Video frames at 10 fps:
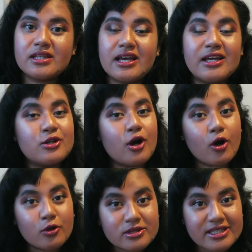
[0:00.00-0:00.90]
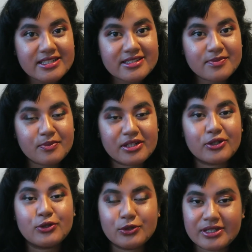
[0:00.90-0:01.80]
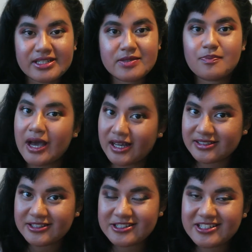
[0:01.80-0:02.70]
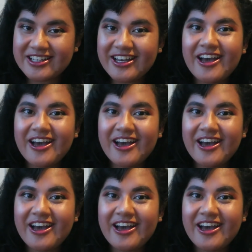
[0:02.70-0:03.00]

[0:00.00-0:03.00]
oldies but a goodies palette.